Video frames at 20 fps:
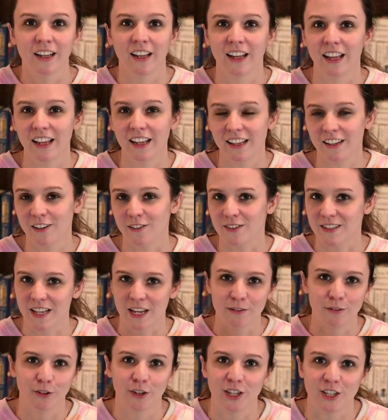it, and you
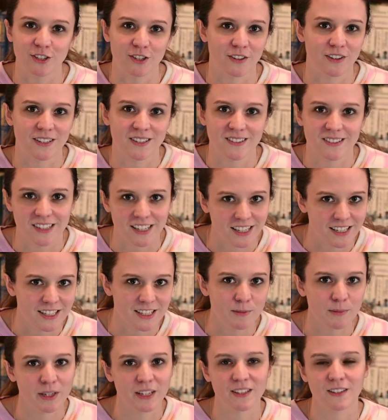savor each of the
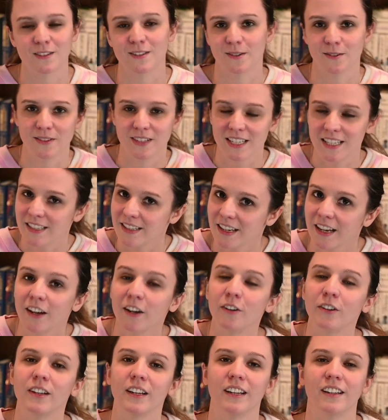scenes because it's so
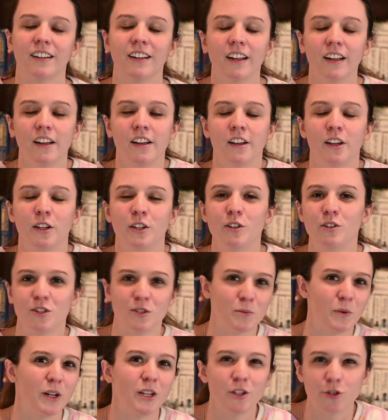detailed, and you
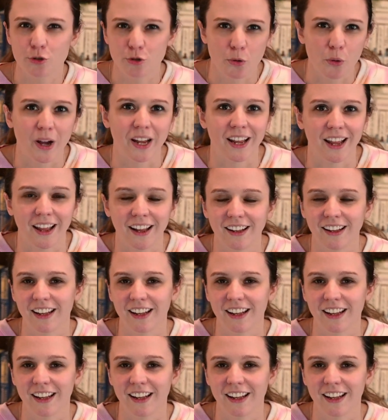just want to enjoy it.